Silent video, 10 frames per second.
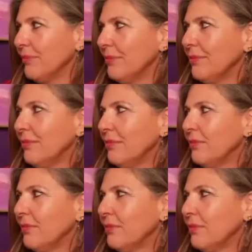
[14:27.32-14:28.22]

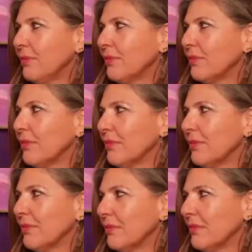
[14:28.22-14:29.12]

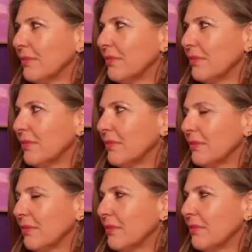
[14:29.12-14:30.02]
[no speech]